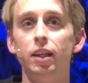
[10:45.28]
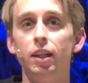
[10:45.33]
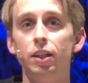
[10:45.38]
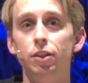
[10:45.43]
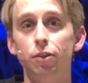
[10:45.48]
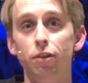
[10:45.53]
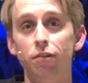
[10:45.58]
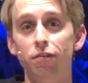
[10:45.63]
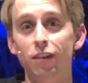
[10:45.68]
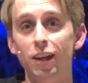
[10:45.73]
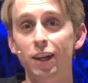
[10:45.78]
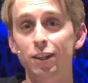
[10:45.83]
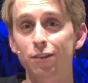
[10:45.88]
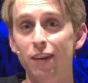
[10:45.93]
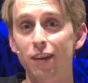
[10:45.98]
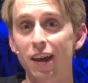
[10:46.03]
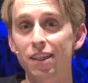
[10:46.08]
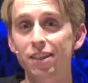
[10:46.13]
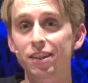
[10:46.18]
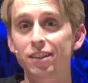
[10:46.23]
took a flight
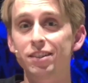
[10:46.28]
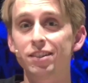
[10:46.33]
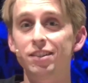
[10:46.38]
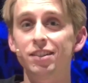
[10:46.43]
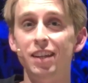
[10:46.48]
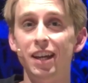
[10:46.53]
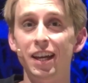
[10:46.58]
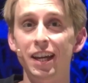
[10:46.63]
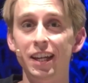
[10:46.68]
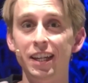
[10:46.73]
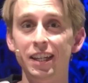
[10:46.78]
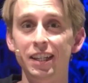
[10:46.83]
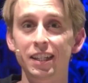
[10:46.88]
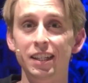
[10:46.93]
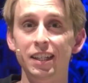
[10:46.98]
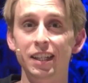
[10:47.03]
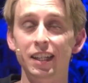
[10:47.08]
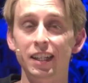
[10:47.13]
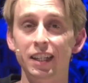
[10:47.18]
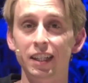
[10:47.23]
to Athens and
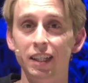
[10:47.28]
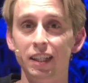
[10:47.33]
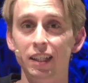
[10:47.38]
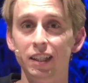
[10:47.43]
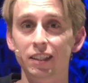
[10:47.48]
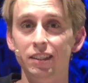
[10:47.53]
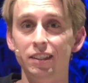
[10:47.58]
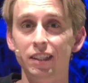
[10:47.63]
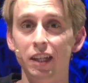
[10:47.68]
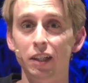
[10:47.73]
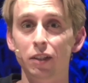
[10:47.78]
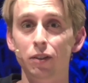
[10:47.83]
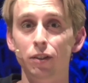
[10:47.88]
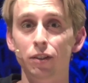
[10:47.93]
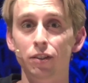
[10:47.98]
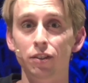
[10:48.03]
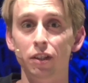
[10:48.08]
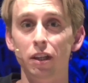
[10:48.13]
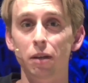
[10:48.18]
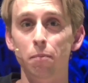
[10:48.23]
uh,
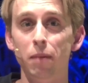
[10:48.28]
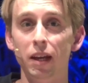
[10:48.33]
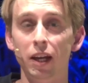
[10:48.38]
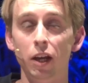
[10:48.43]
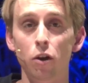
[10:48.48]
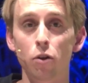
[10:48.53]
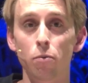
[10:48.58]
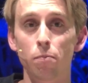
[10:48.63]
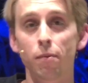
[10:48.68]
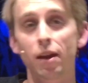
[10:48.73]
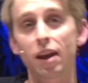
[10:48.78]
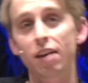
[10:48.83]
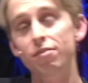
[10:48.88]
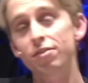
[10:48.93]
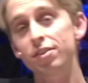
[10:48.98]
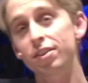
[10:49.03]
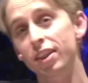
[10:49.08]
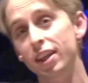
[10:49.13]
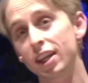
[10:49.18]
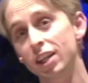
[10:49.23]
cycled back home.
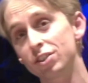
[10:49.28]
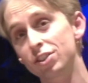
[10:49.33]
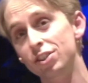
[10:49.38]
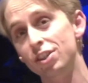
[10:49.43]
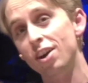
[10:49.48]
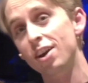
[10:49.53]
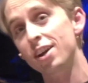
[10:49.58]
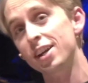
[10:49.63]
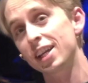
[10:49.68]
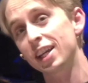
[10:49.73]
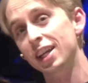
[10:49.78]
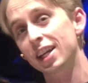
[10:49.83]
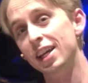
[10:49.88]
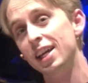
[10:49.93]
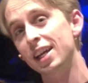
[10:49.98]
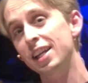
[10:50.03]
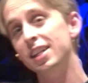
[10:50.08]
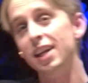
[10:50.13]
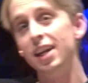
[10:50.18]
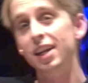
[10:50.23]
Everything starting
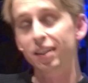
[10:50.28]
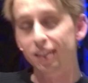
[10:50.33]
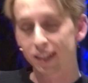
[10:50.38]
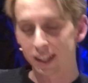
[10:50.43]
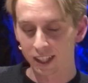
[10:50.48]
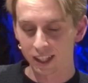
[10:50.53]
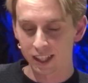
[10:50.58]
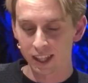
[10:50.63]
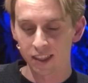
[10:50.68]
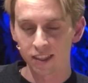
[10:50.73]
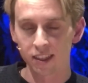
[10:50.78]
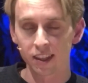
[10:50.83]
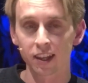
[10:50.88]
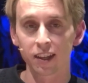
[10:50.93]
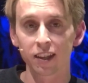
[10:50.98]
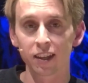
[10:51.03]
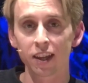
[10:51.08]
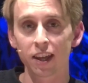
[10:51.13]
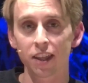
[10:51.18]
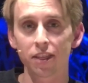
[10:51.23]
and ending in uh,
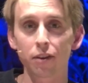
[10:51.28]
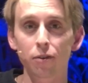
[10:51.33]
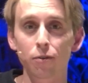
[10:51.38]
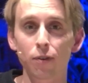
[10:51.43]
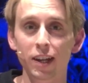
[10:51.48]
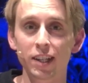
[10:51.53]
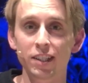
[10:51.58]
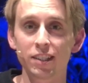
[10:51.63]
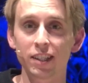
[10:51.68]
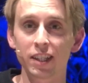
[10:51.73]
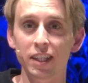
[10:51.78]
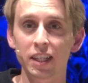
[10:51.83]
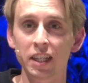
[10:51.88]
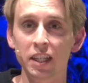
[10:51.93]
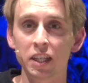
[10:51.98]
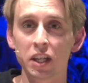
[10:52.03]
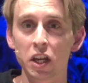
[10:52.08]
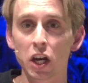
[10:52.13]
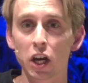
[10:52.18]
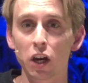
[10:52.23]
the great city
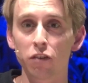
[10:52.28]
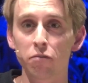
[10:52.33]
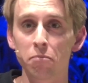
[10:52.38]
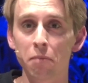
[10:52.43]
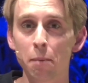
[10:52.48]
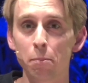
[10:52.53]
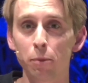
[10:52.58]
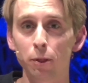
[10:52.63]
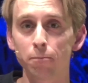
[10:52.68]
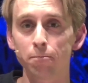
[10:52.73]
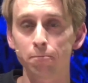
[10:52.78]
of Memple.